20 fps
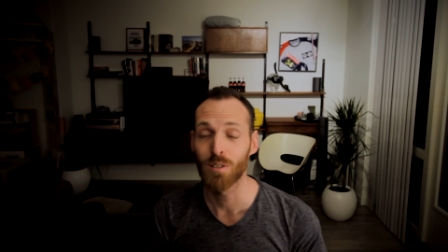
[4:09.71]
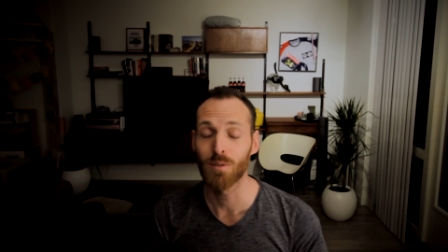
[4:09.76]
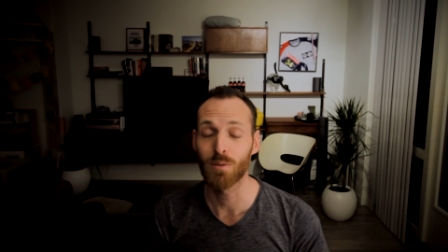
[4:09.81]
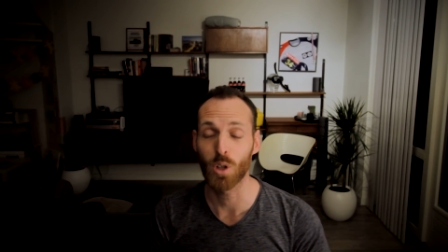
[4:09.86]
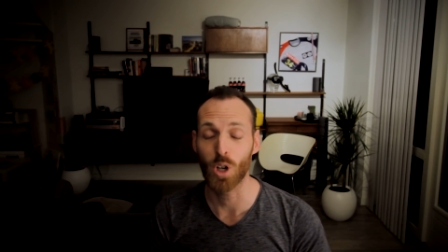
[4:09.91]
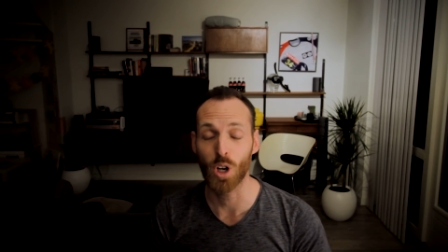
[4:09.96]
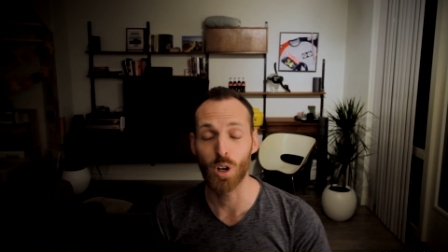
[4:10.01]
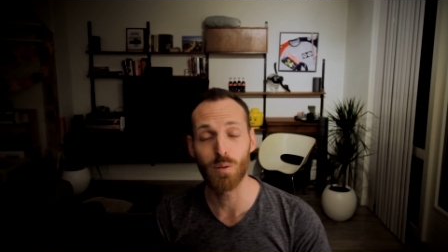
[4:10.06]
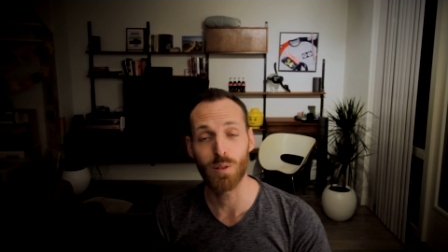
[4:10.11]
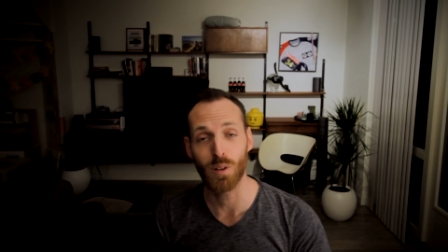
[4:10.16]

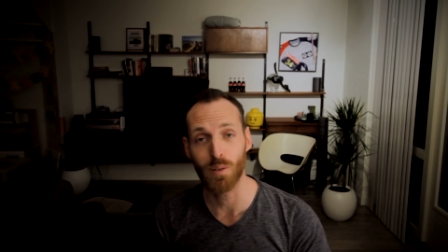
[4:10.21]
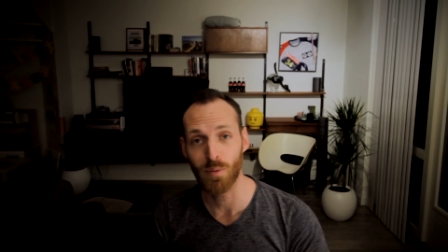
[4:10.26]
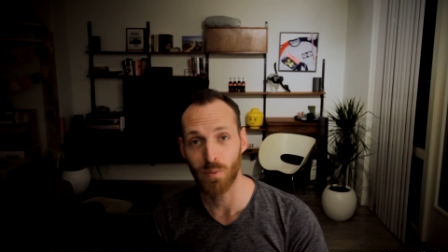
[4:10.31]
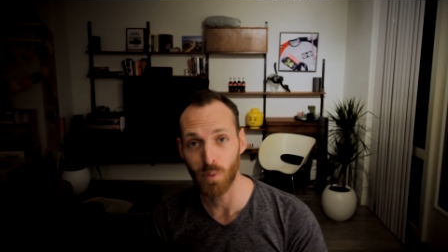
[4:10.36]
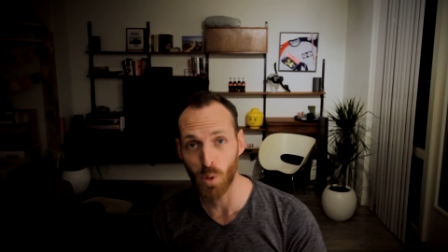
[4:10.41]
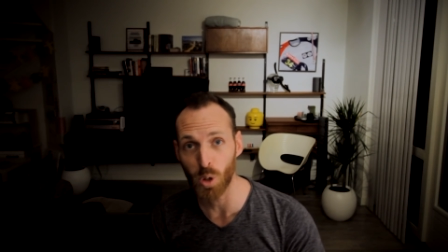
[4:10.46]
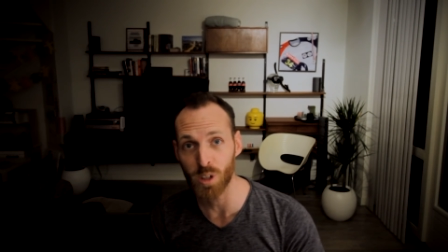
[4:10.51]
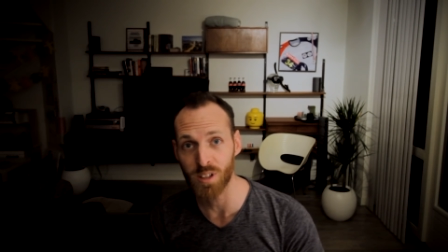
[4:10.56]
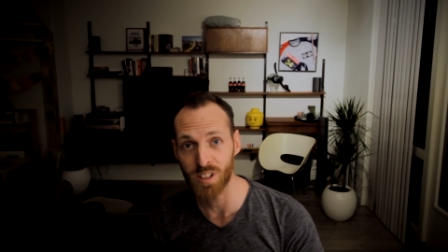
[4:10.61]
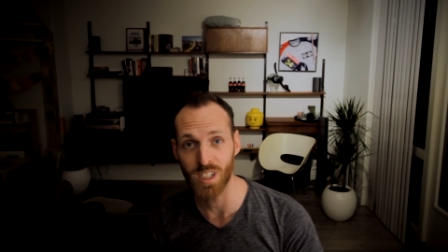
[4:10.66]
For over
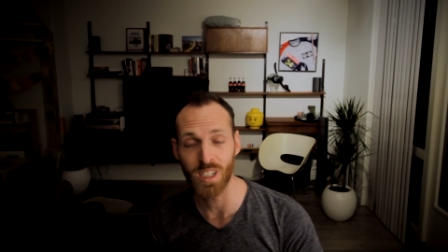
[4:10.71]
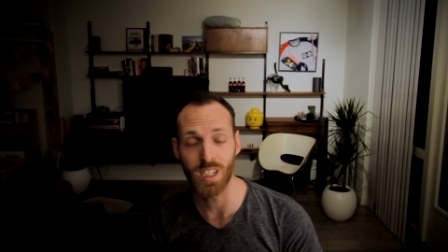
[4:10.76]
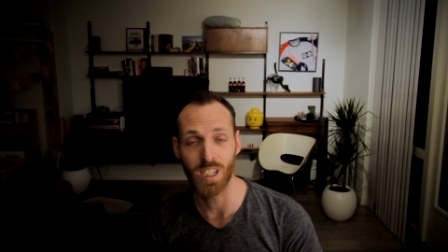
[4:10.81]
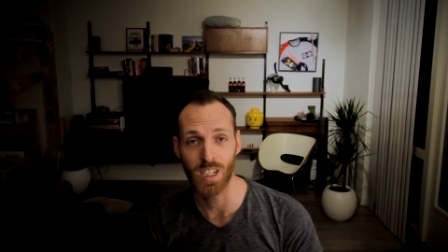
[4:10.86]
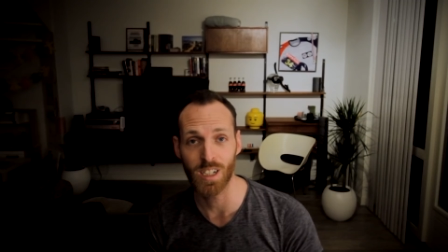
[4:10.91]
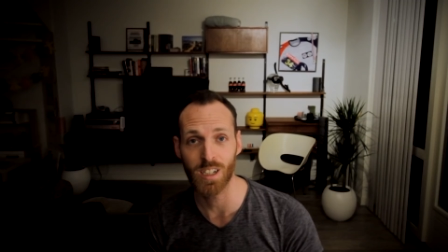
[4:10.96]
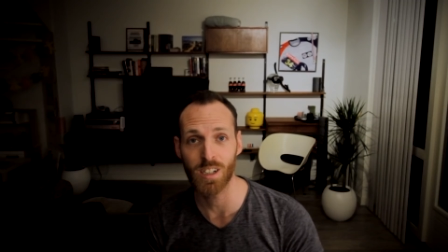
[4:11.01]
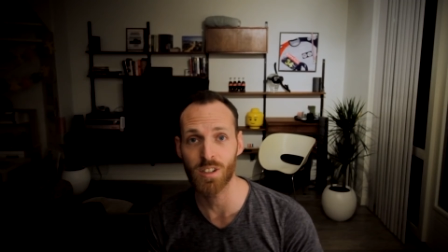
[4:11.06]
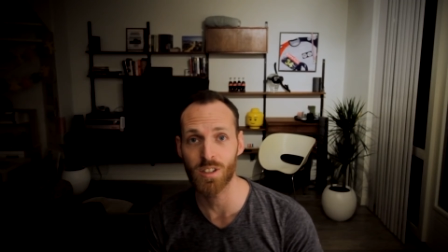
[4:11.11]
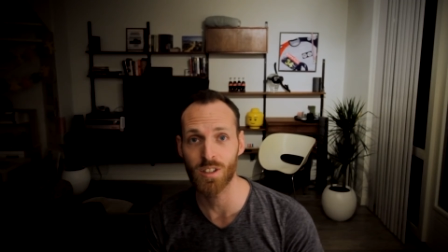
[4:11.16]
14
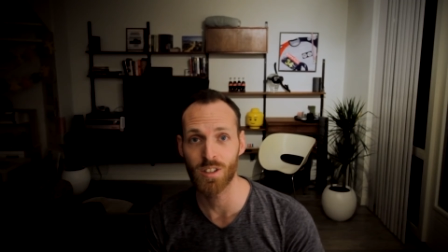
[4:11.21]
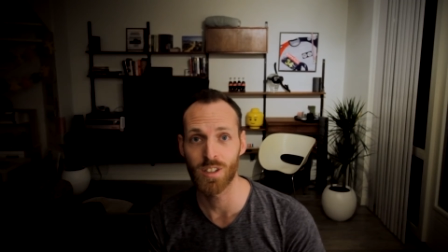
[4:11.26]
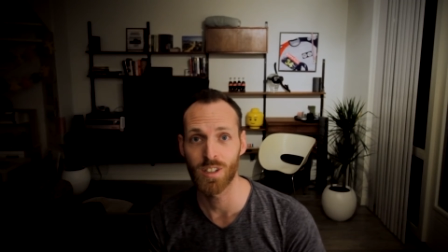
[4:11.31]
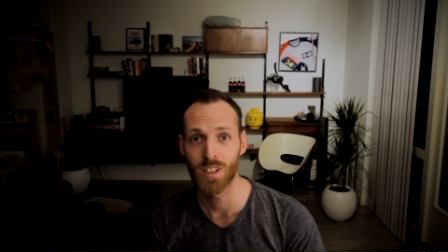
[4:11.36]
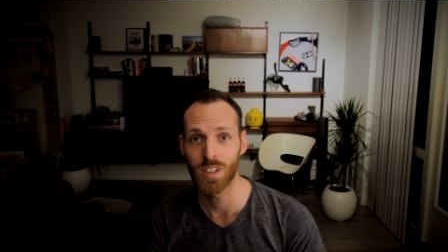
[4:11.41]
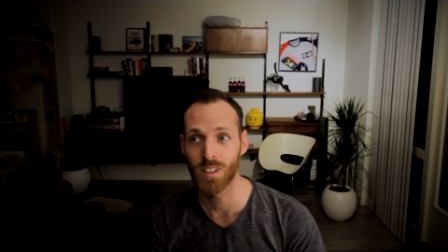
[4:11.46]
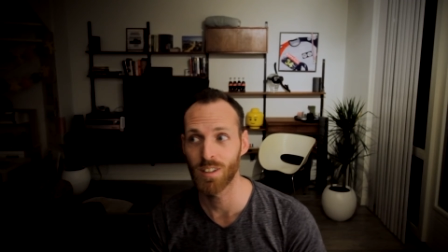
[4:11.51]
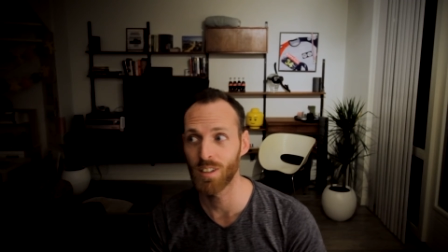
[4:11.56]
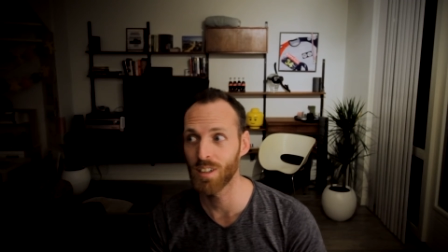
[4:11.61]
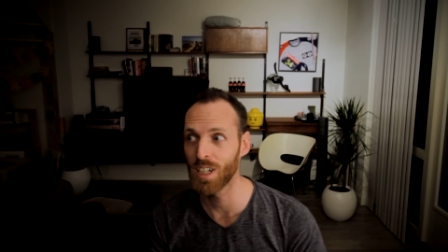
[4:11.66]
years,
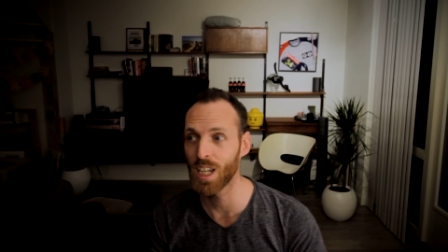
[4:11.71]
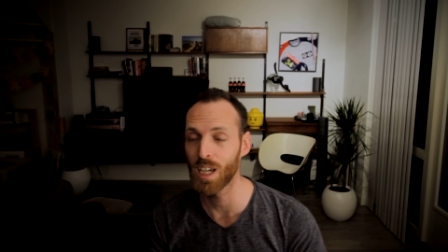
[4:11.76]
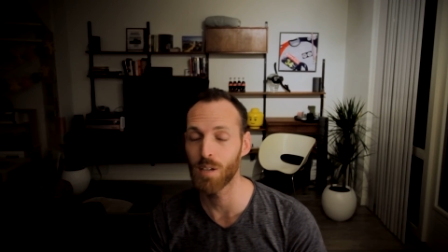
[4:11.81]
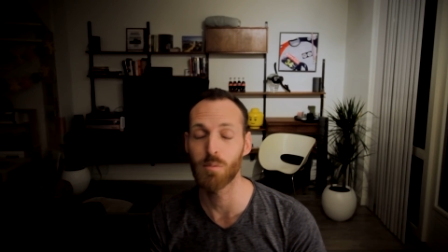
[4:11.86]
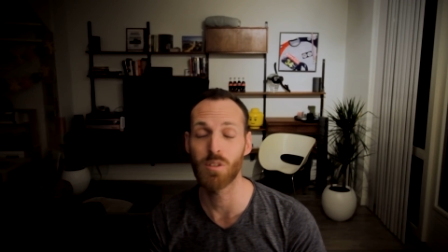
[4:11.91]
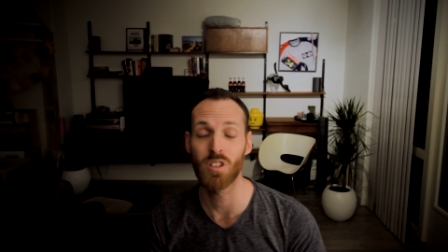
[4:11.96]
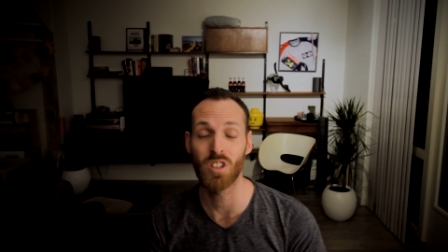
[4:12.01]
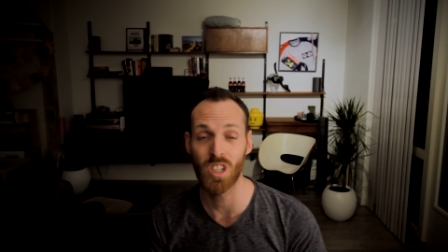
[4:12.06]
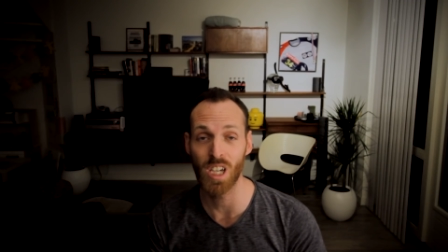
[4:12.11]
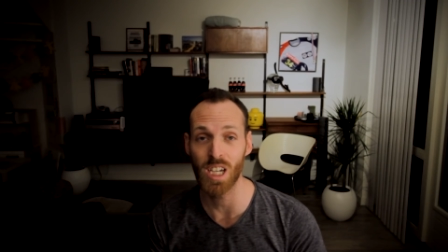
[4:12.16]
the
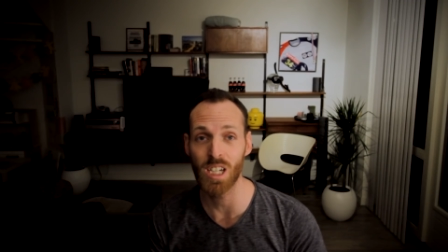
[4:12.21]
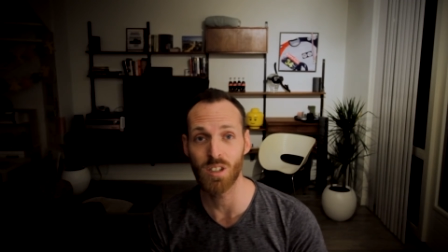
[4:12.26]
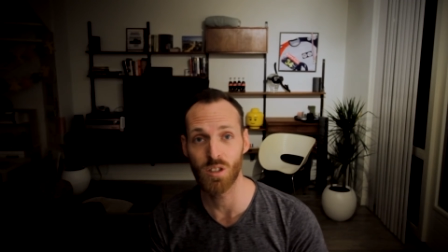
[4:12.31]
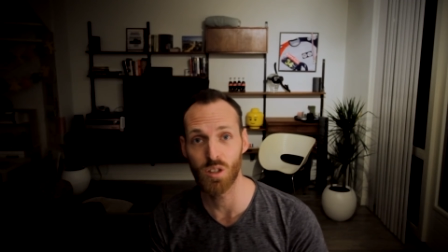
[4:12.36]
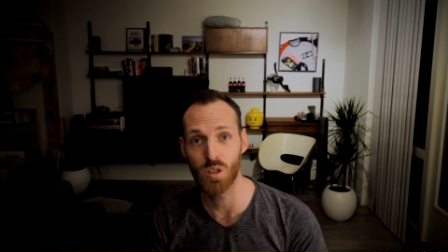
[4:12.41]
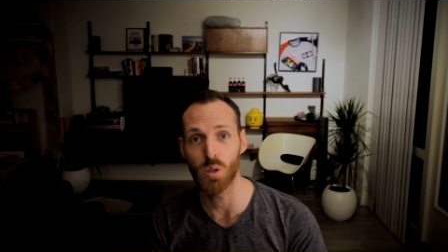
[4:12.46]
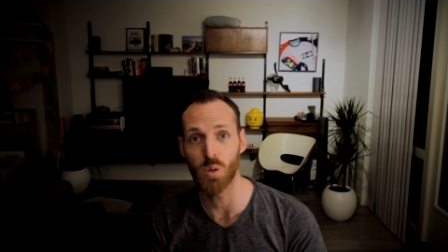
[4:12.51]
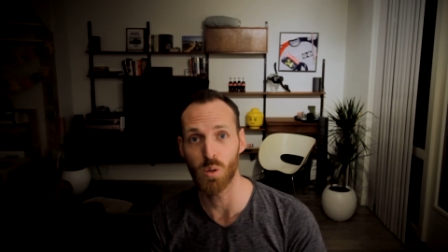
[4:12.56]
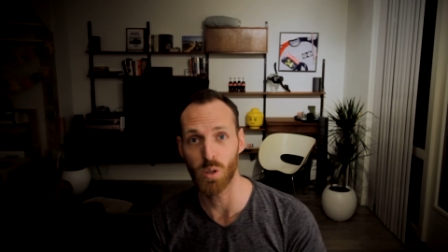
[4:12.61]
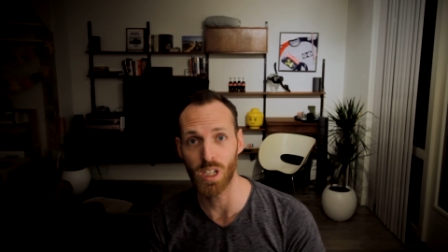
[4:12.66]
name
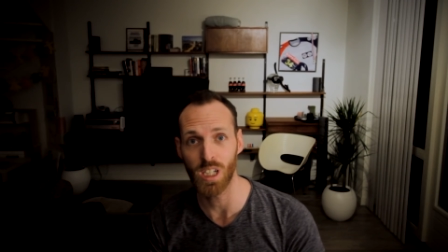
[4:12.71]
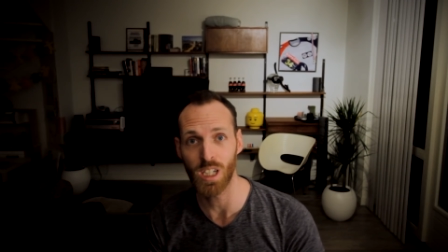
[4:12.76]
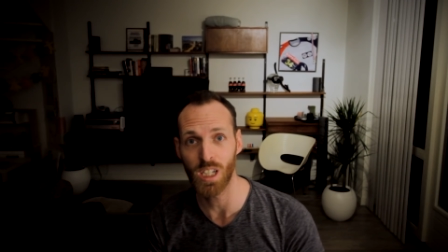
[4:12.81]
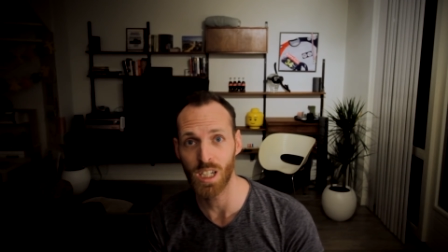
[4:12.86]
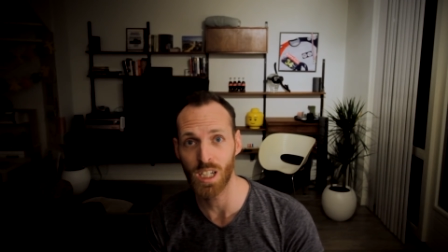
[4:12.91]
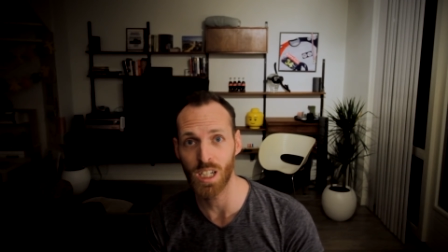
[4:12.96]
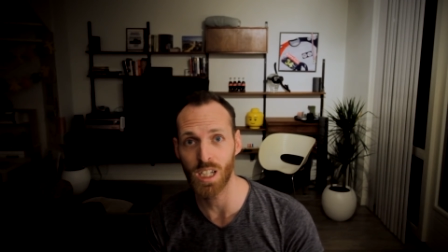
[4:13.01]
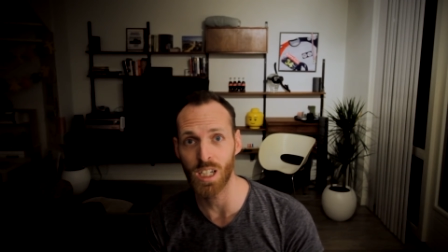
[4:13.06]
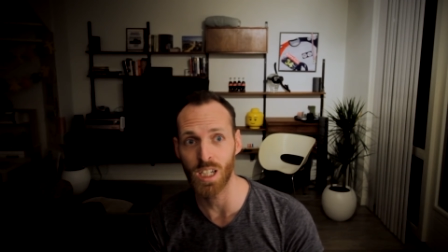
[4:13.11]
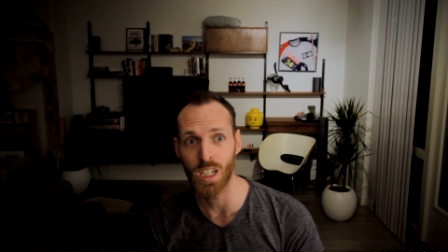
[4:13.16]

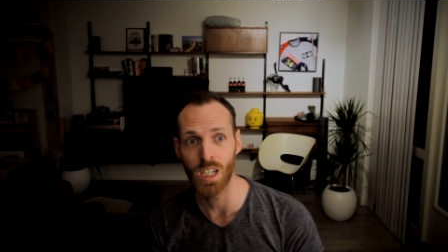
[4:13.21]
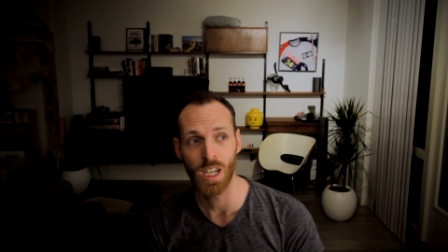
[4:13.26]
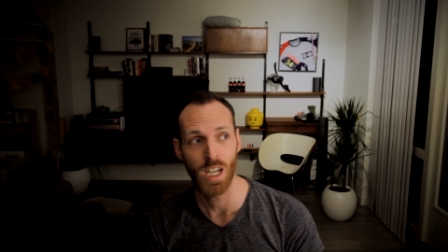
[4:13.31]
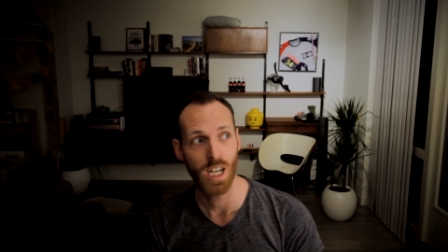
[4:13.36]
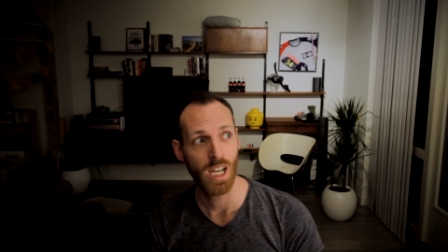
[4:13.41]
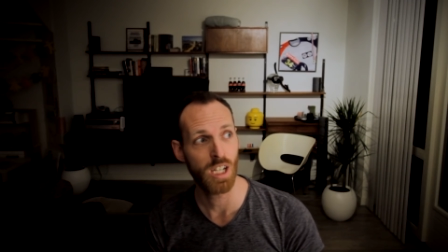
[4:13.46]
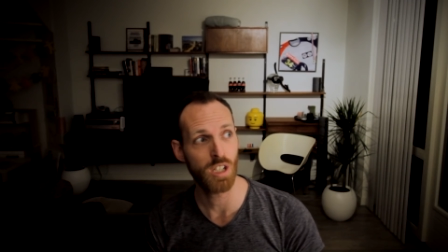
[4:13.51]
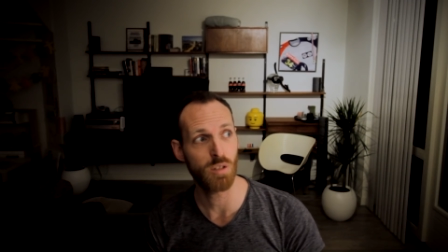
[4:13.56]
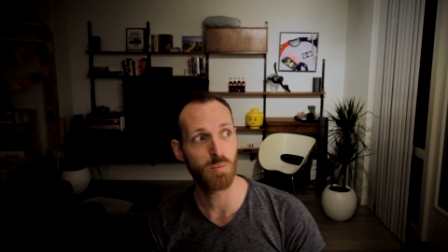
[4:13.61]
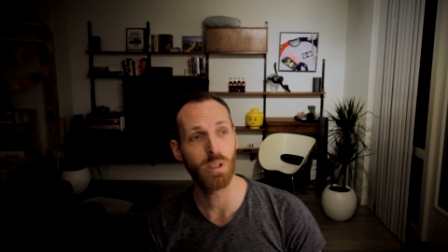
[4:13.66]

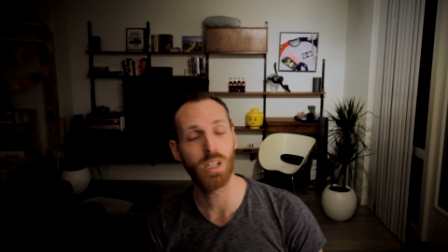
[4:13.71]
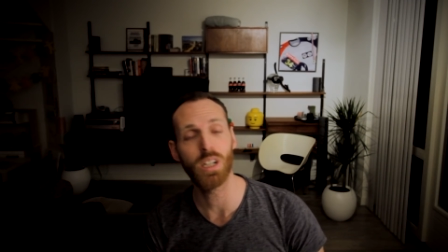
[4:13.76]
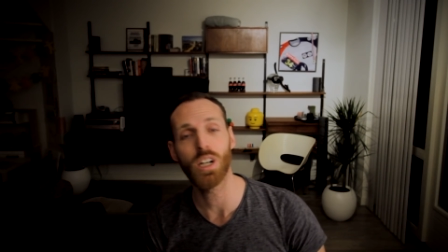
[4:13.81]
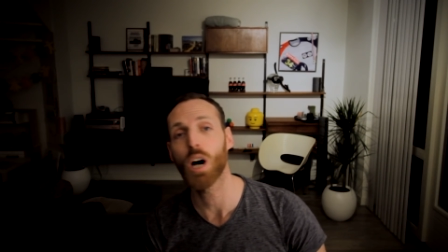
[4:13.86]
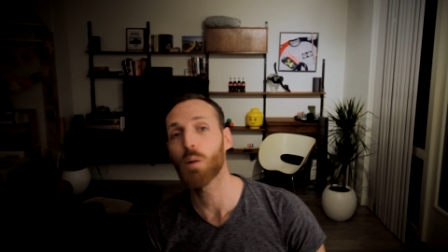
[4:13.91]
J2EE has been